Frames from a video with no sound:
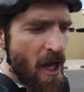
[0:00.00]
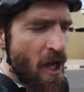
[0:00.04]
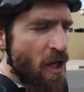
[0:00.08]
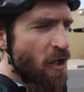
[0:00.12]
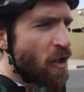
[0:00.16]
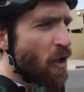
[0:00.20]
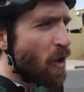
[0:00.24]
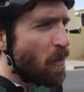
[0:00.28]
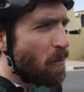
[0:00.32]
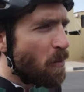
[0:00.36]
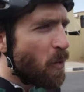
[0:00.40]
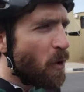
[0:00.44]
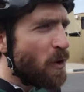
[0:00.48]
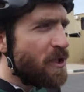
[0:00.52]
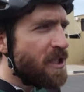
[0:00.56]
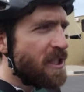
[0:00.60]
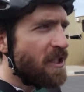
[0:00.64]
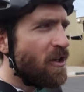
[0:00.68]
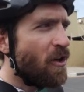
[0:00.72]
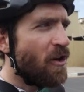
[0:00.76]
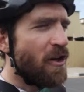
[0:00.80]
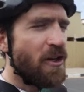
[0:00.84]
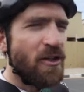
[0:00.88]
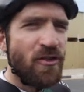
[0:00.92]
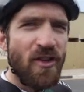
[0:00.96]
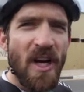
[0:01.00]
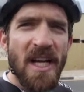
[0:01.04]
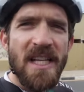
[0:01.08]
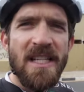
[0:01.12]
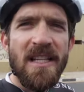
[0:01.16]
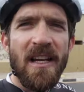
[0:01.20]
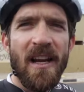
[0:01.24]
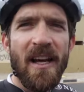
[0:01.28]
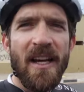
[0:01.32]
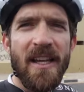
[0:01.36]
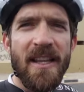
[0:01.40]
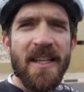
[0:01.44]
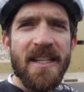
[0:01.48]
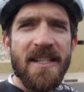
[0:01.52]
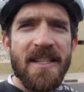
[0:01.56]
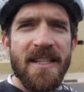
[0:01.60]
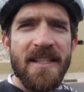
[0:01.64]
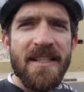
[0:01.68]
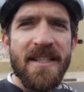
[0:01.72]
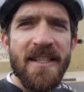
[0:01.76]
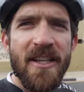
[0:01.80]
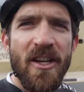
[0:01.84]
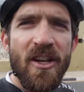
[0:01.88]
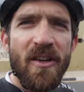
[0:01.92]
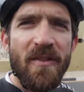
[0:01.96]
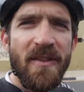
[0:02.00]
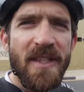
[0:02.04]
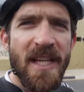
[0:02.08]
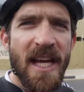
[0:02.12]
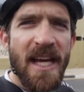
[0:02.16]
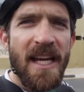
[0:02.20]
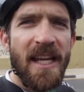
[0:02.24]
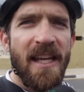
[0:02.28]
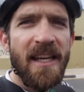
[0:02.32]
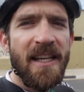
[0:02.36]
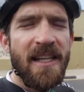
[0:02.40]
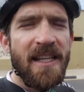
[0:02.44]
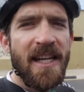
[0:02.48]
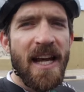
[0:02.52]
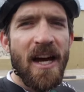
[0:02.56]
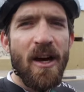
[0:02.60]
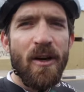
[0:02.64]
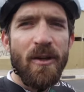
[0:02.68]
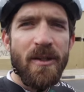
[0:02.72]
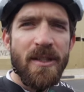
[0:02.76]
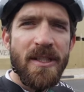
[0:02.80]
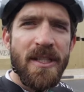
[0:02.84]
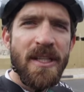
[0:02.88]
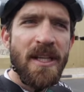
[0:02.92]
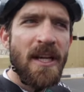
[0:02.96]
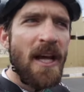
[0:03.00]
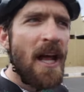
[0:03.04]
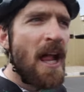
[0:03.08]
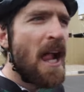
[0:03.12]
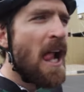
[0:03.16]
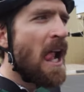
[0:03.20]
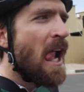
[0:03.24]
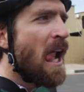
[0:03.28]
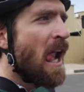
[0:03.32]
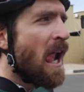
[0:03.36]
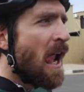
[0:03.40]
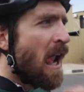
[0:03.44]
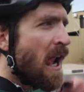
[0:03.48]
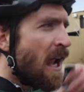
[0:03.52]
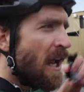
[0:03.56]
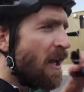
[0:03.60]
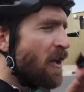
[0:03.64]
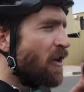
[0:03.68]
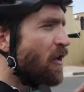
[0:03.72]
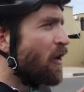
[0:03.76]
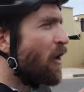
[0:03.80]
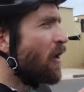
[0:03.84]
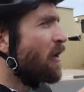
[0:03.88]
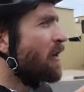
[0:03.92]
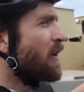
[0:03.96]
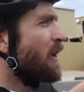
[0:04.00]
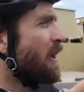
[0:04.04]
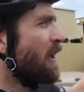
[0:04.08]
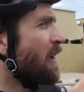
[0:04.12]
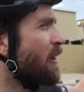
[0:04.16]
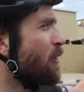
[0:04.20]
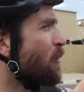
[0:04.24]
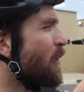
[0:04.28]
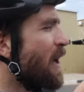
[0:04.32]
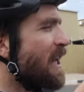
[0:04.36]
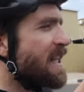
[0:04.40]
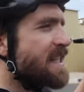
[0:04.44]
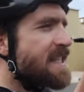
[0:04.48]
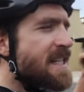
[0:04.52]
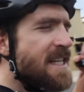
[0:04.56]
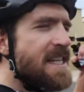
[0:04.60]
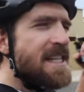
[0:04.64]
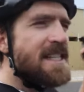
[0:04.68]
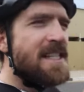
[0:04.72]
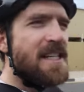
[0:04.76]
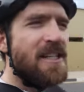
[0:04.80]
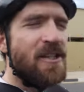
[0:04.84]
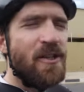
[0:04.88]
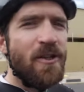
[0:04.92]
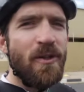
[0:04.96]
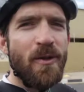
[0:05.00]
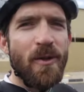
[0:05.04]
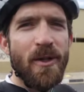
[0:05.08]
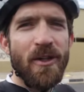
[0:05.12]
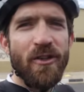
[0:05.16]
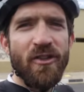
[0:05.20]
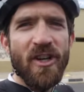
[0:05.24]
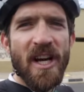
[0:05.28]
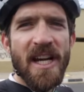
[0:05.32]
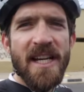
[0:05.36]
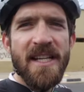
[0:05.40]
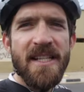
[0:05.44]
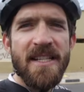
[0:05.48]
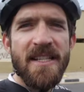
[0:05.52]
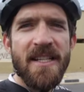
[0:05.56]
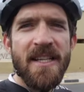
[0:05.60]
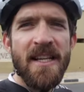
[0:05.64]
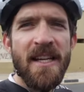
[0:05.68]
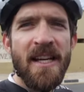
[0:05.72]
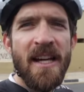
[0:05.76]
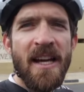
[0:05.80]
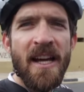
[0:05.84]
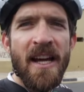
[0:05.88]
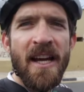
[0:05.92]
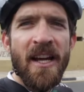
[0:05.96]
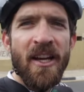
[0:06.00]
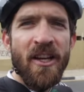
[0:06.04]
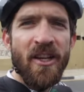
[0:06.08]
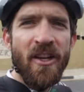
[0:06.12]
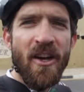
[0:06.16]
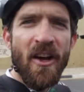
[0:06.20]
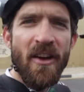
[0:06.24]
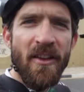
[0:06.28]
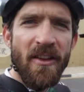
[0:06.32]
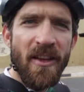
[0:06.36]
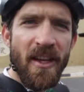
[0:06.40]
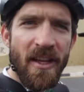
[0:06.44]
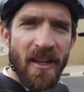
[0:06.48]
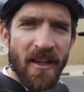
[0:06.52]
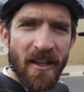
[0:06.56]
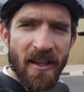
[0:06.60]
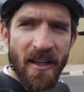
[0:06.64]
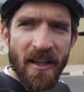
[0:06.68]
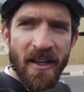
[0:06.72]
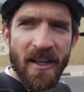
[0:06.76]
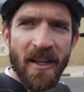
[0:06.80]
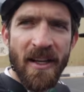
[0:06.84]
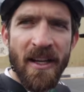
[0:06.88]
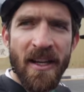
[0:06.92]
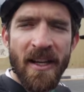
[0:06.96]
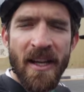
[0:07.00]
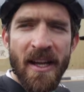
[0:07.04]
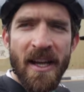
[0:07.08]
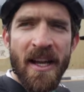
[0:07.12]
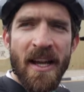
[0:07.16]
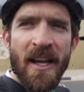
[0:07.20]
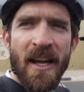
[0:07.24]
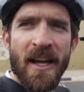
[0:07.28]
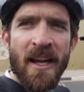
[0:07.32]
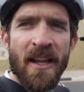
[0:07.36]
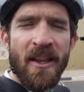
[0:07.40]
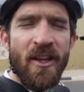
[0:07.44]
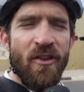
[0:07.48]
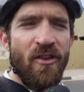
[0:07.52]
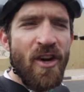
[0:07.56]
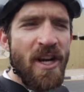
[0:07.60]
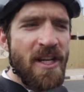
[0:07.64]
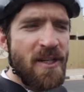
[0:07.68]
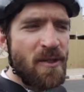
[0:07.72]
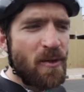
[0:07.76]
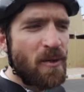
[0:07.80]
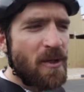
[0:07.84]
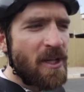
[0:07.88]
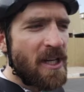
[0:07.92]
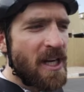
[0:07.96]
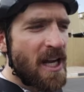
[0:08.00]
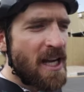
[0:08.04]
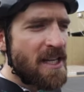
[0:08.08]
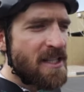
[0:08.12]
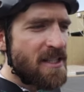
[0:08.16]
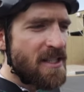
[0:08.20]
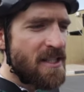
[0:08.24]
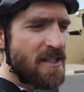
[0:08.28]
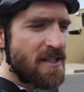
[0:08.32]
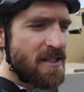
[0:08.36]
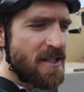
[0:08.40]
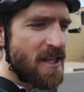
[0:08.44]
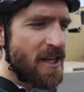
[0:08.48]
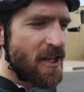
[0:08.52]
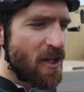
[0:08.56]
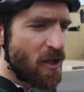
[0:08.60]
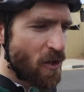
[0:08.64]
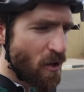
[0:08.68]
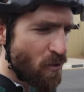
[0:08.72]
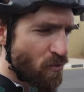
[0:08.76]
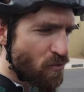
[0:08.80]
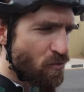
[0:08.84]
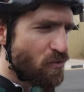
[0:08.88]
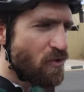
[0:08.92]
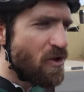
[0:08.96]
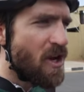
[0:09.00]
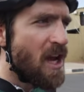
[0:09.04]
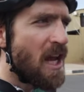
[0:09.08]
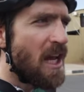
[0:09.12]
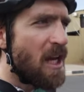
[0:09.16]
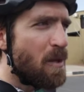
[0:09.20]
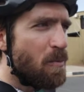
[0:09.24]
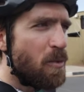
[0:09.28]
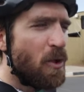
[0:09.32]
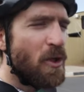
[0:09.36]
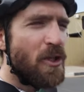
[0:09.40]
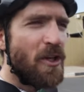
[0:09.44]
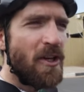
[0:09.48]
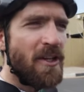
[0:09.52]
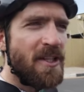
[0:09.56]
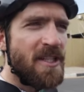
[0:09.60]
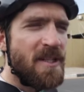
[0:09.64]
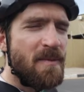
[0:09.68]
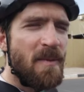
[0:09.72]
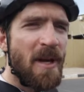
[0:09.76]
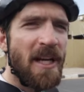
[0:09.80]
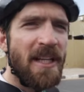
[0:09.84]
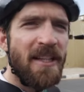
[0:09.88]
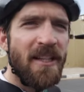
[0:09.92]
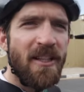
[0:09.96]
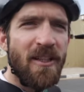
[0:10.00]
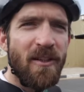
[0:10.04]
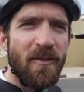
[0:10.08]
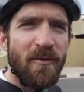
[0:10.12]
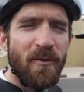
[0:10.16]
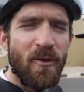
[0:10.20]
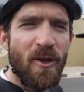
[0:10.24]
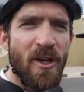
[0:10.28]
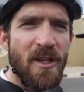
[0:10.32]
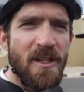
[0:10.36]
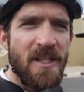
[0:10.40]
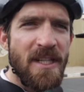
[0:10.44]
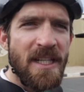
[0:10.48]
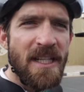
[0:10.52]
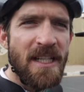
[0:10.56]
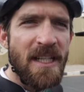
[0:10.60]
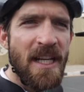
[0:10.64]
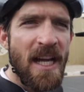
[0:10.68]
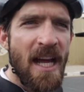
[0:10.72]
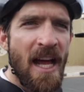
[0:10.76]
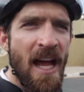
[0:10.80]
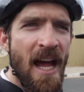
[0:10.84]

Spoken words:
you know, putting on a race like this instead of taking it out, you know, where it's easy to do a race. You know, the race organizers, you know, really put on a spectacle for us, and